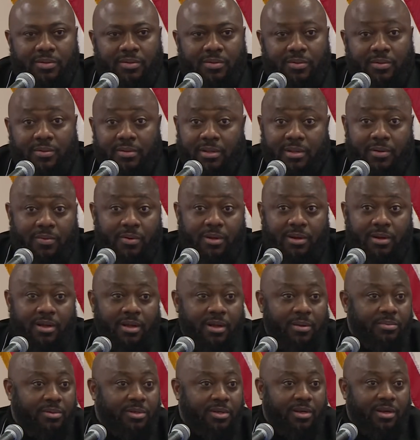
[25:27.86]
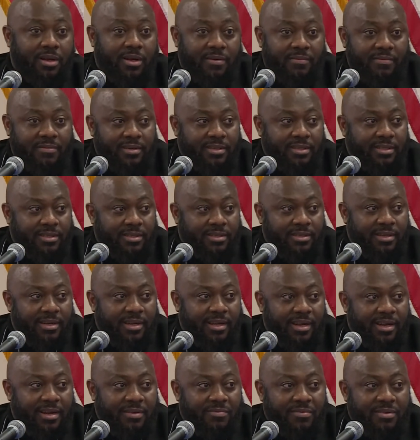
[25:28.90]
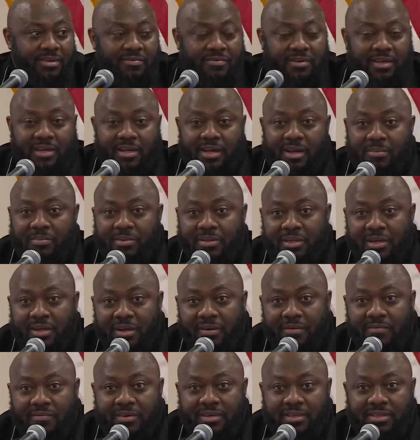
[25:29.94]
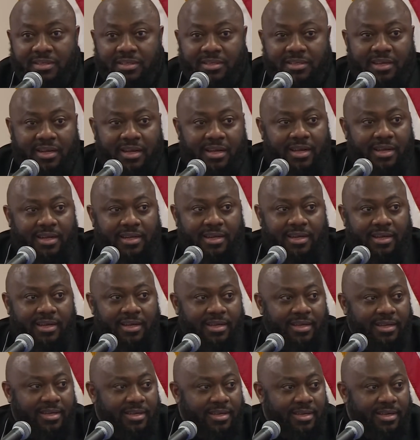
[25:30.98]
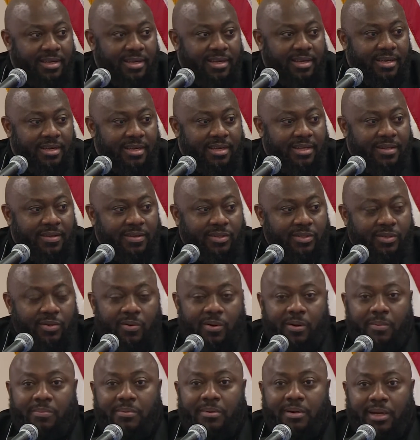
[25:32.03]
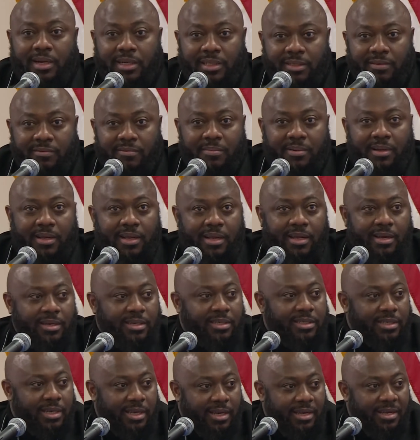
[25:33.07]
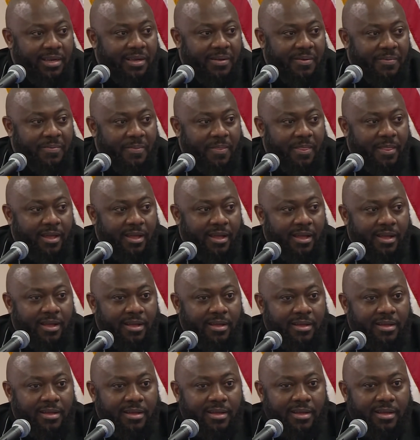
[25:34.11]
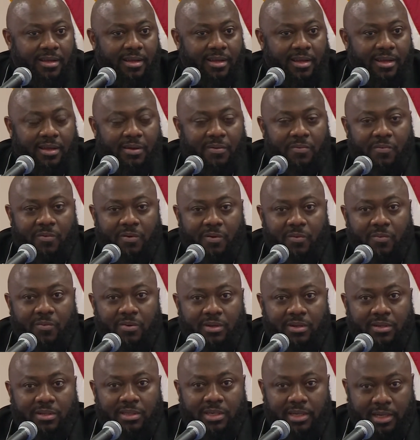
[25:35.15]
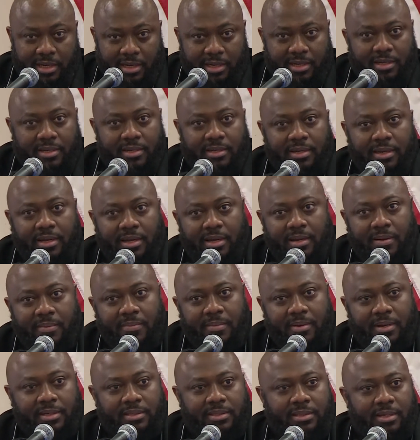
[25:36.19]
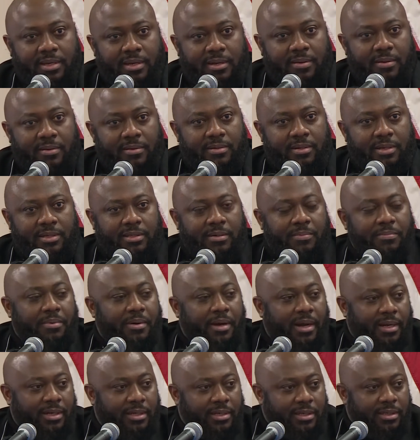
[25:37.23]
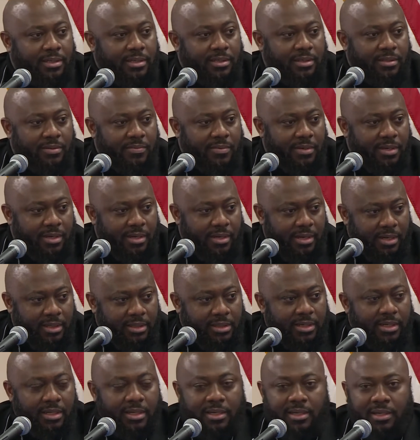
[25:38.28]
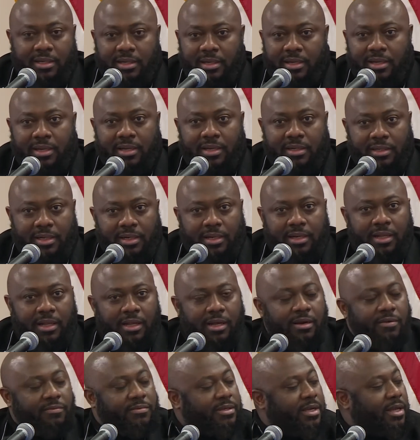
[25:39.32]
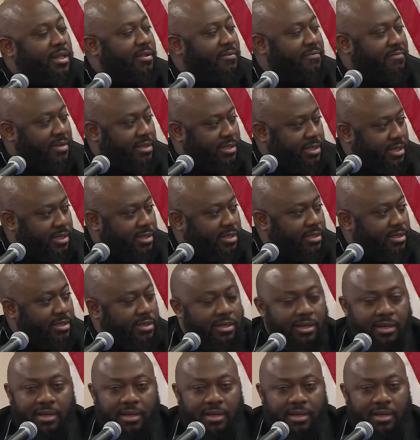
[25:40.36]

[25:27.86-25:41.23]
who didn't want to come to the office, and even if they come to the office, they're so apprehensive about getting sick. And what we did as a practice, we actually did a lot of televisits.